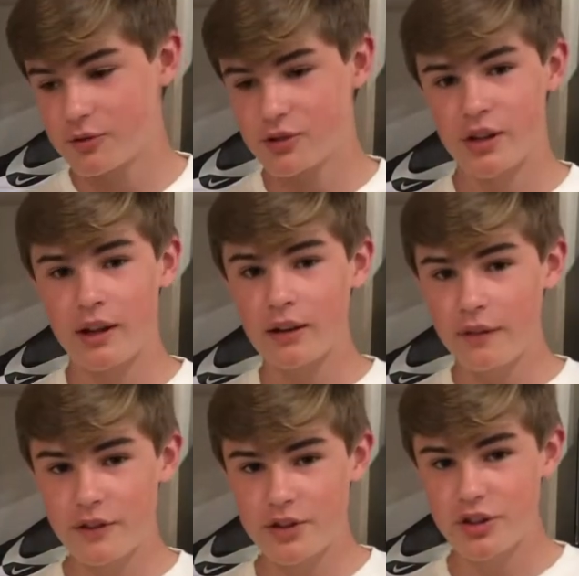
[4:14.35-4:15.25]
want to say I
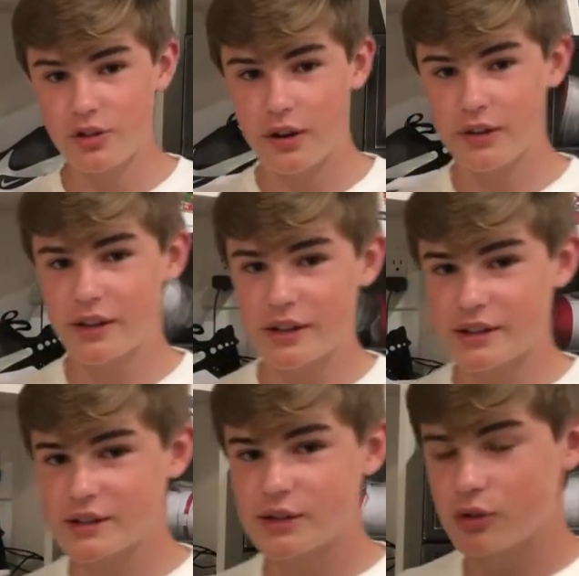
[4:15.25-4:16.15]
love the shoe. I think
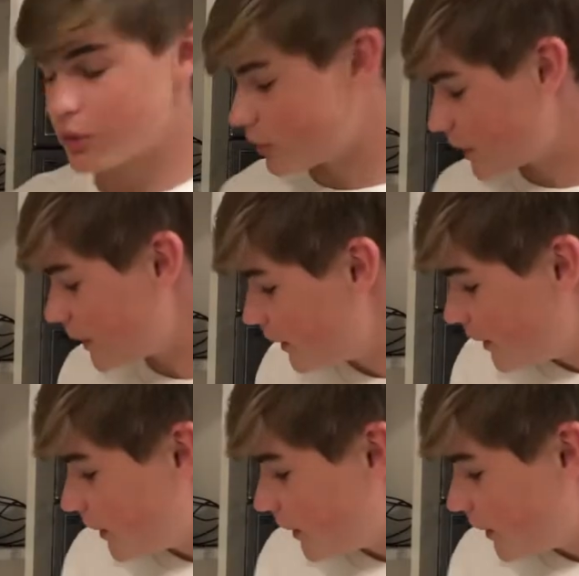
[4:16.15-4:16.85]
it's cool that